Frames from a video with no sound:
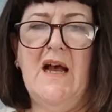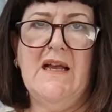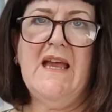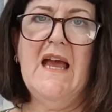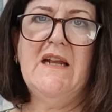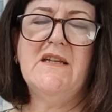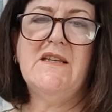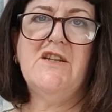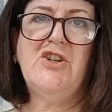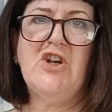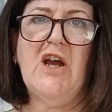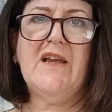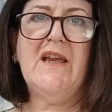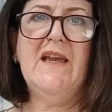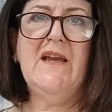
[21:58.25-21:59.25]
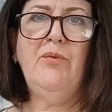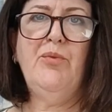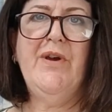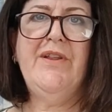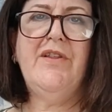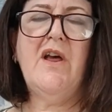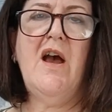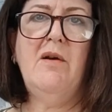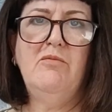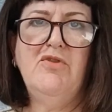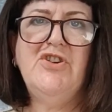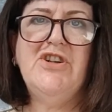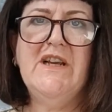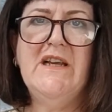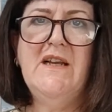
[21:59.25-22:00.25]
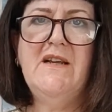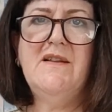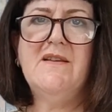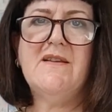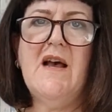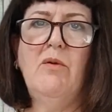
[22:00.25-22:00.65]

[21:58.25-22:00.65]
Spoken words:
a jacket with jeans.